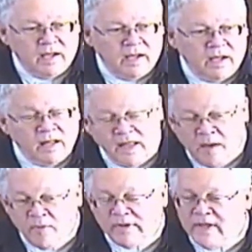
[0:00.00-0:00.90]
A
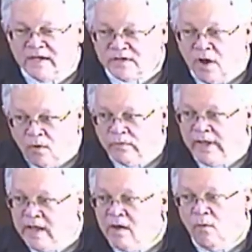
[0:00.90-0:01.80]
labyrinth has
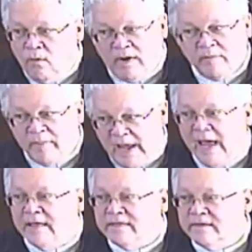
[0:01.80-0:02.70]
only one
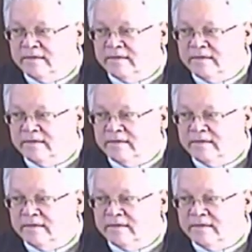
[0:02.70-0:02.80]
path.